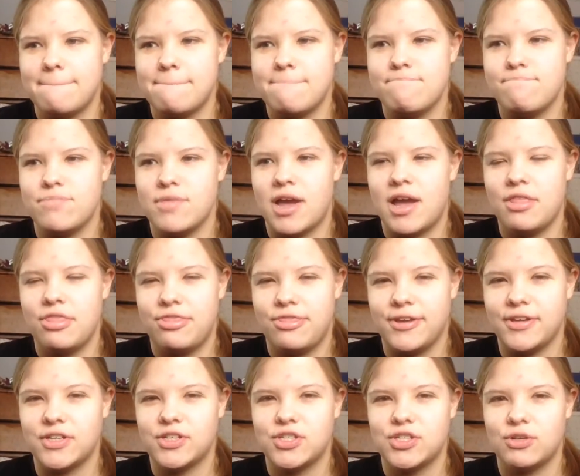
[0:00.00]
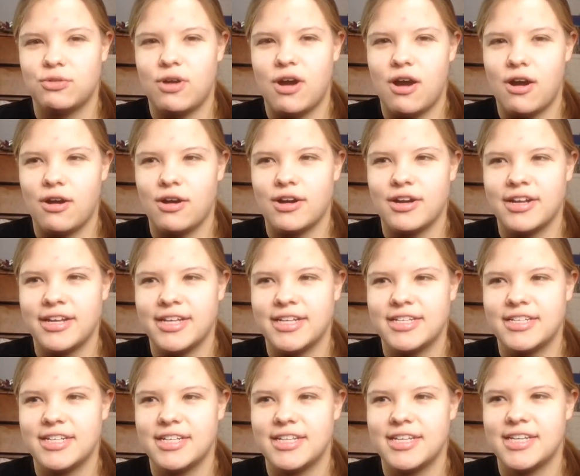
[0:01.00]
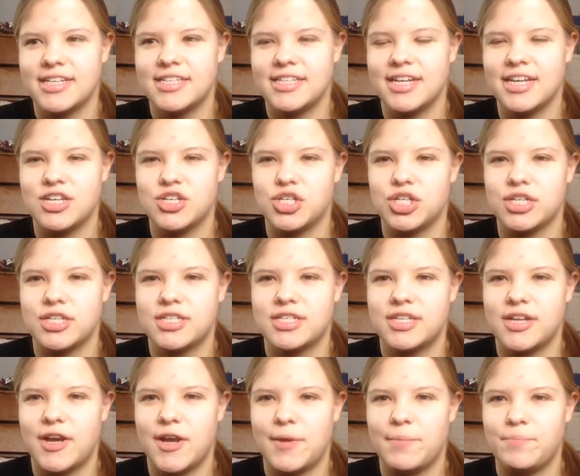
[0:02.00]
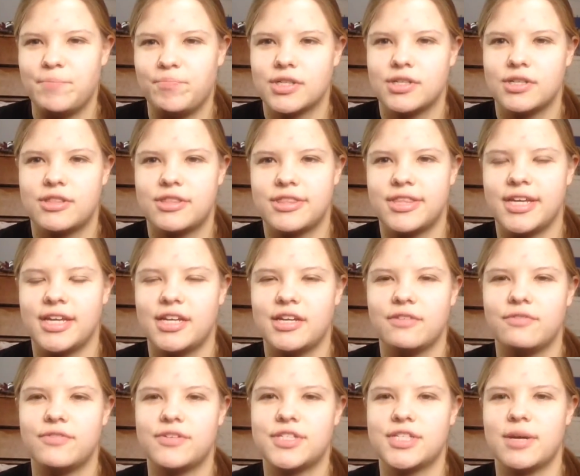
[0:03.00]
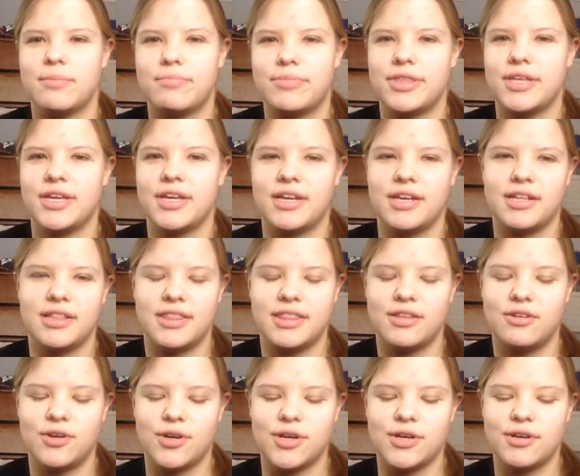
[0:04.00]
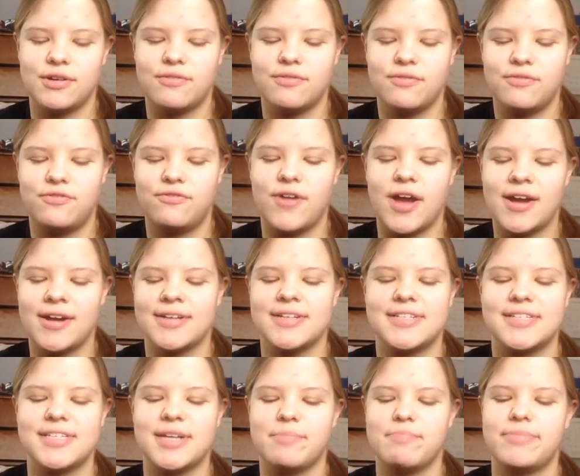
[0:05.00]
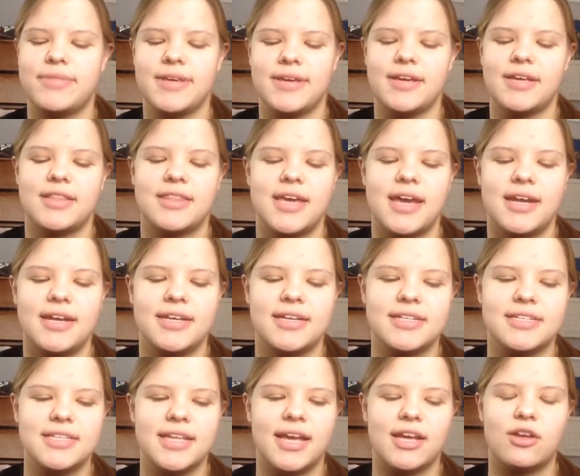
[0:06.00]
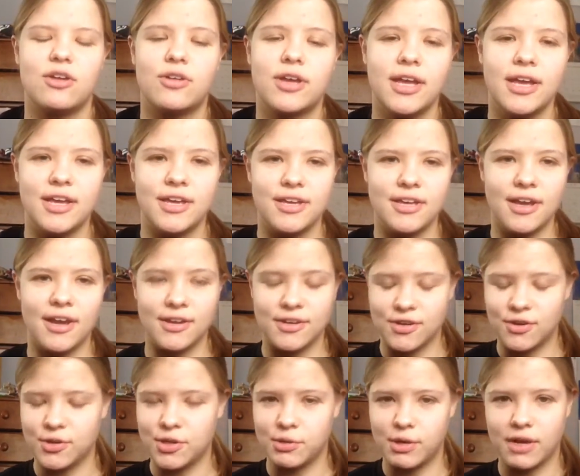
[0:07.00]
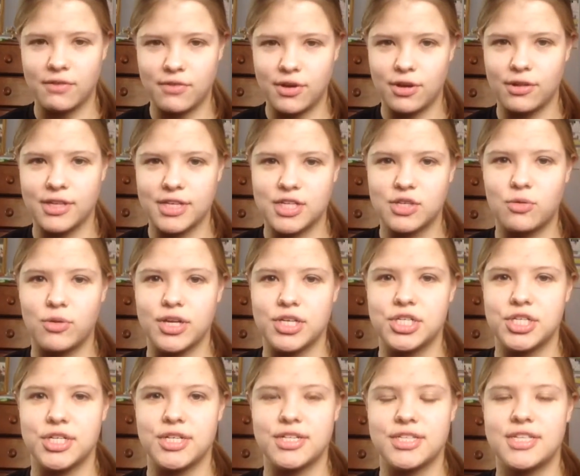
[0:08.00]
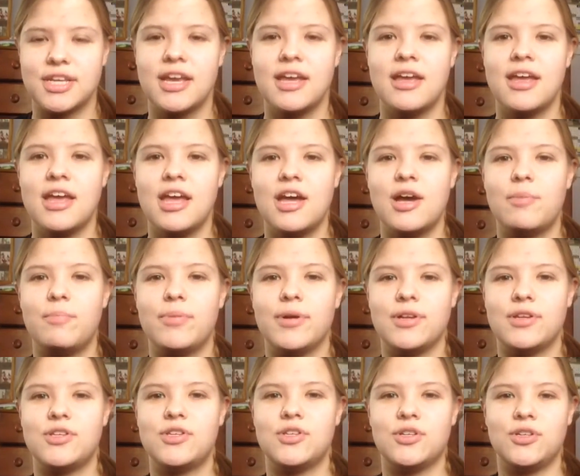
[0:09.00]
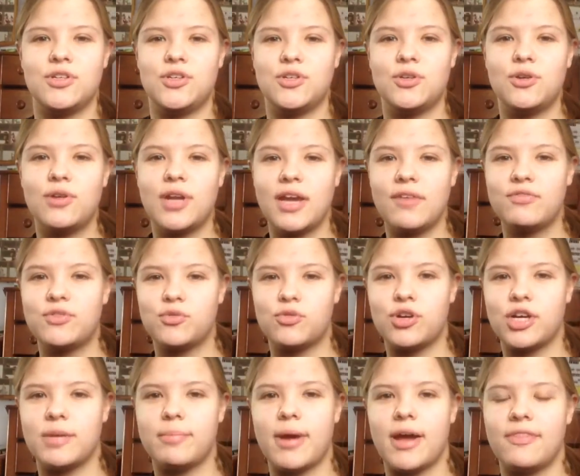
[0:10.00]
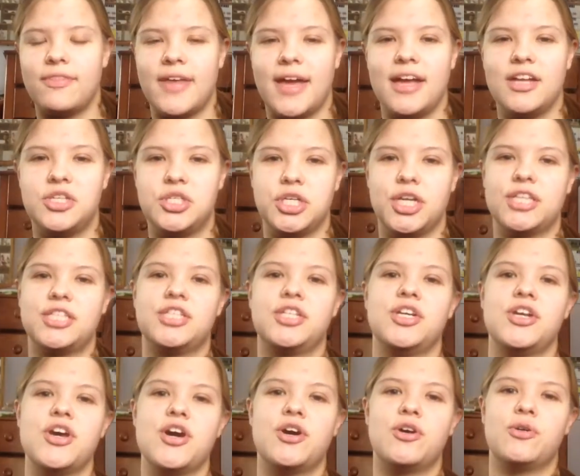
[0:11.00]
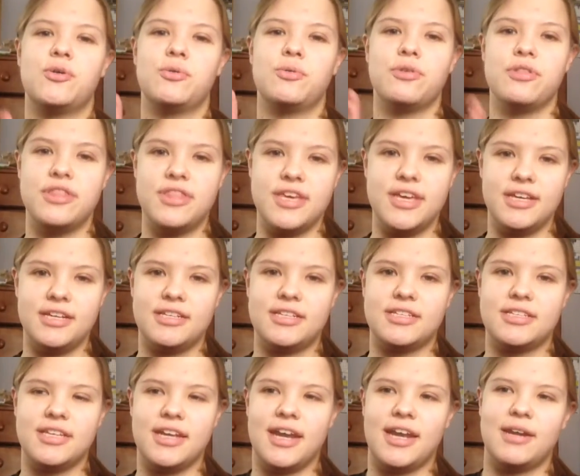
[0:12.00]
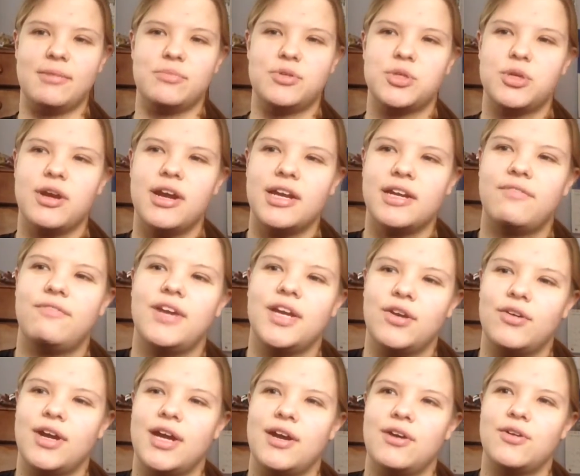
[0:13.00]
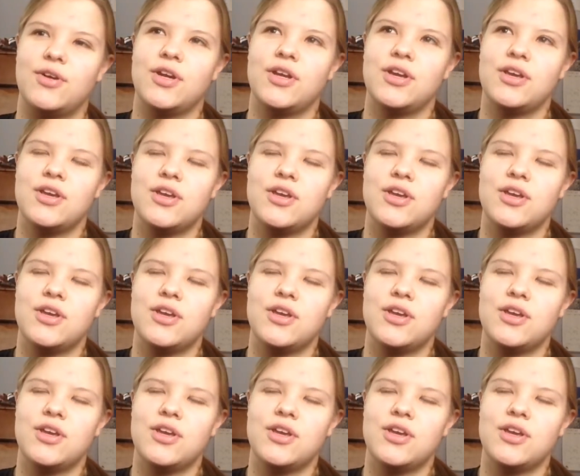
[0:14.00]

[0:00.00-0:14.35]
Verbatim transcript: not think so hard into this and just think of something or find something that is like, okay, I know you have all these questions, but you don't have to worry about that, just know this. And I'm trying to figure out